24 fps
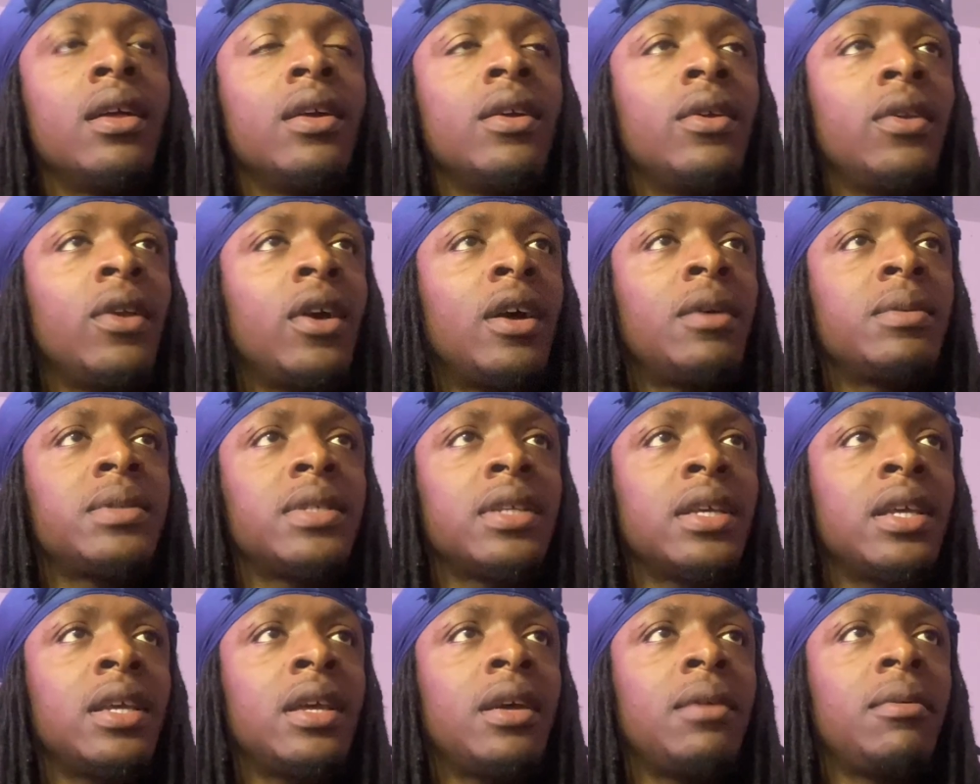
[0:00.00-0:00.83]
You know what I'm
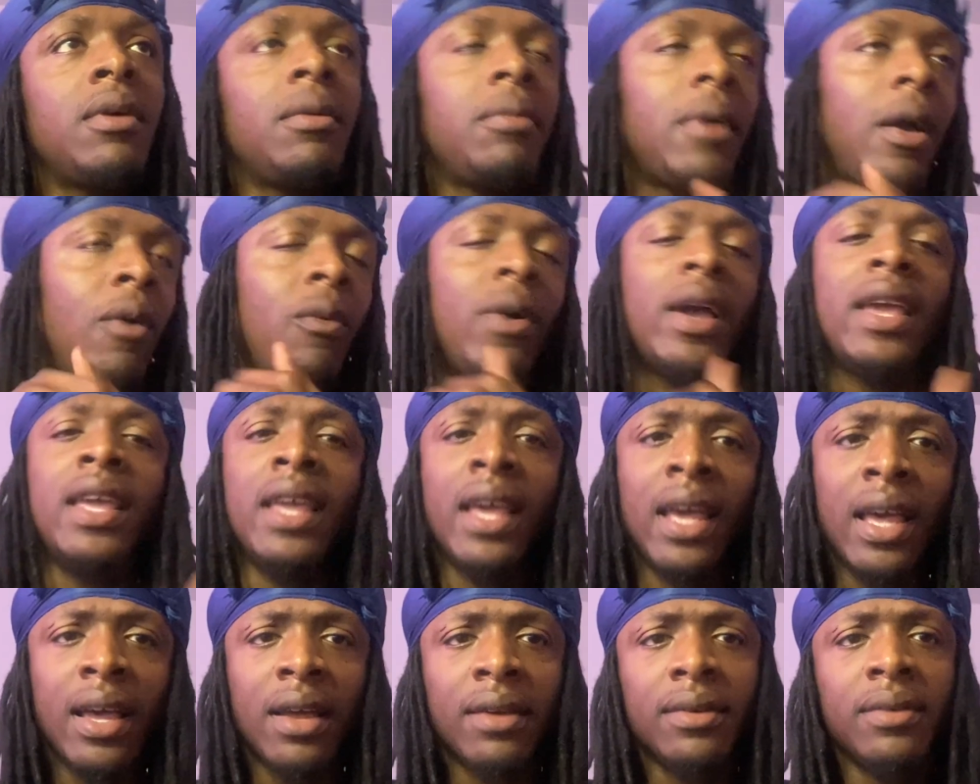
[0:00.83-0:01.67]
saying? About where
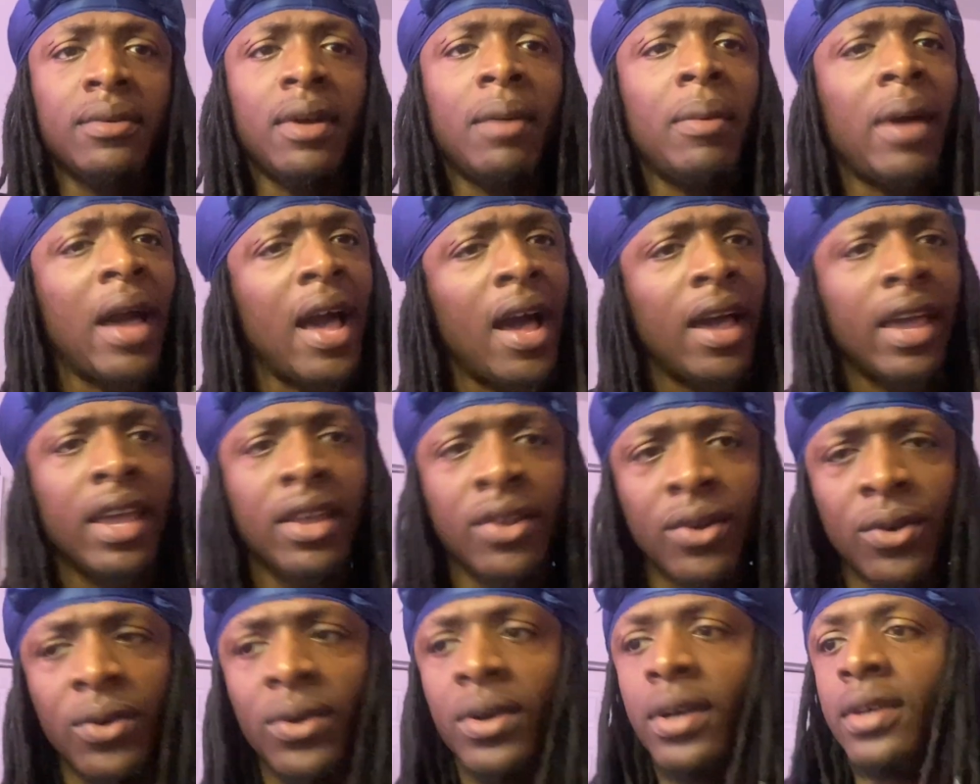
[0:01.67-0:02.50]
he at, about how he
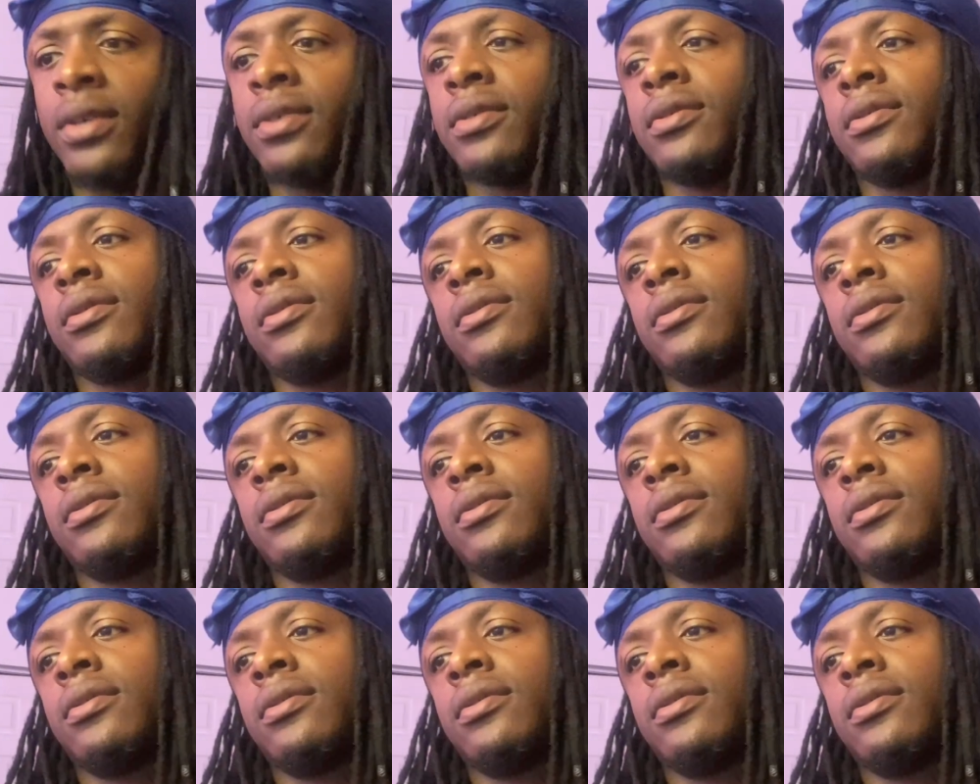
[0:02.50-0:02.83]
doing.